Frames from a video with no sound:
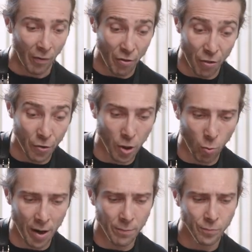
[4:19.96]
The third
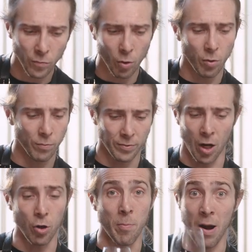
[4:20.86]
one,
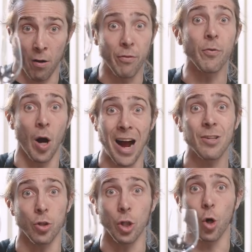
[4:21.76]
now your mouth
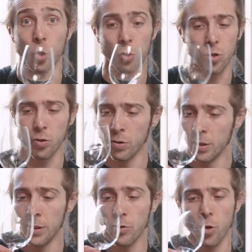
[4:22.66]
actually got used to.
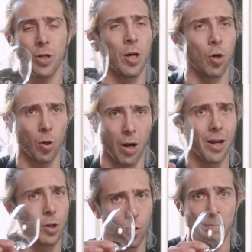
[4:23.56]
So you can go
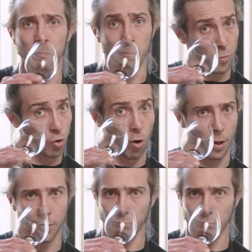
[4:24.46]
a little bit stronger.